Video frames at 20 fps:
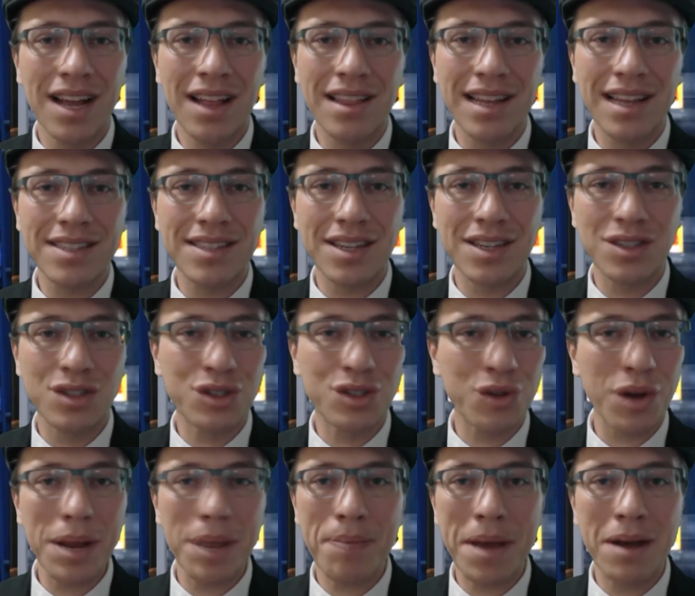let's
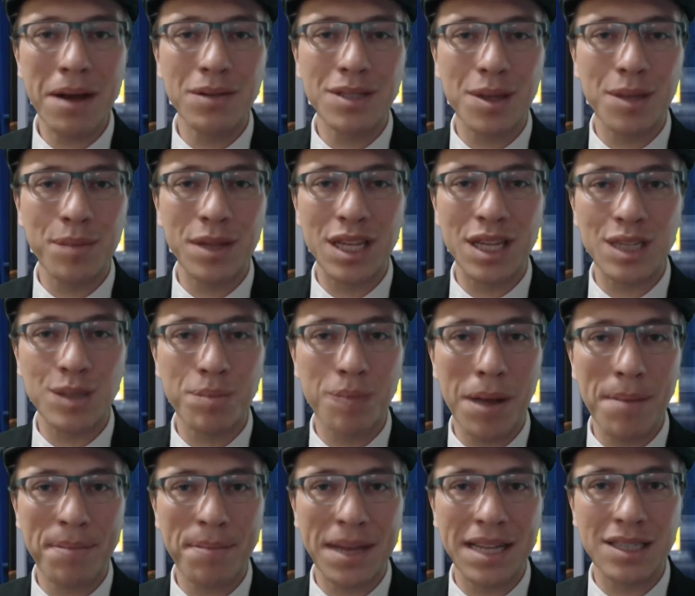scrape out some of this
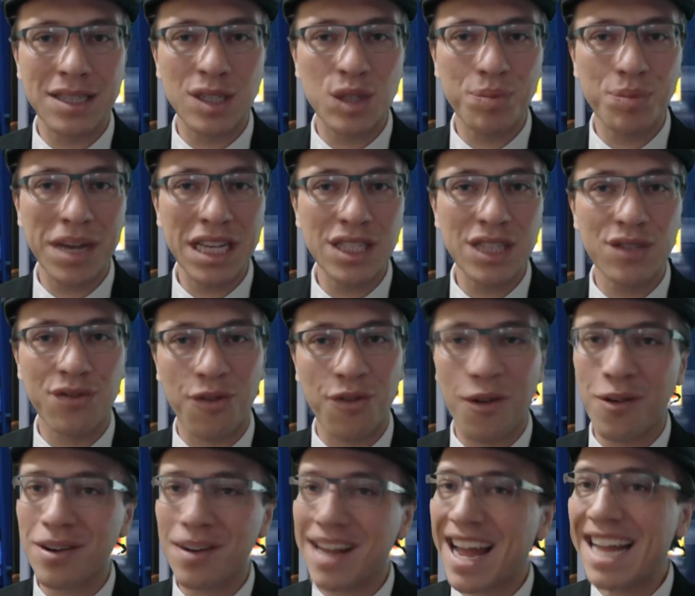pumpkin spice
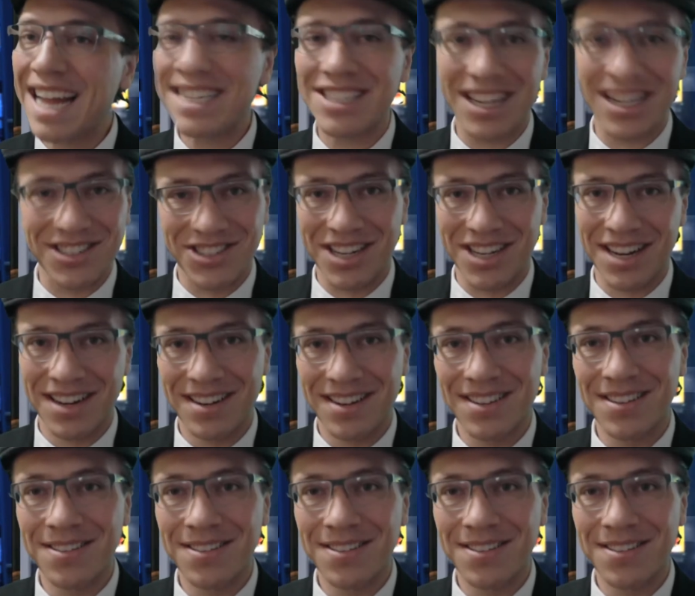for digestion.